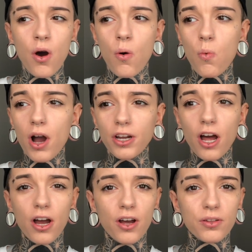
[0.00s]
why on
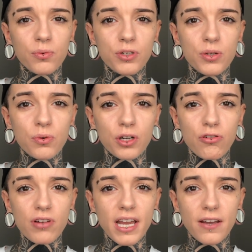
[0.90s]
earth would you want to
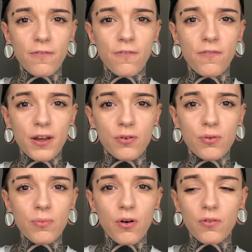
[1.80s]
create a
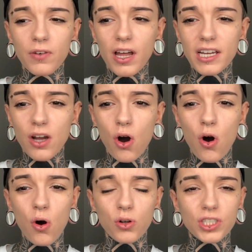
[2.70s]
film of like
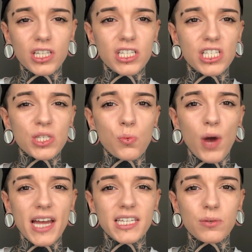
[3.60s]
hot sweat,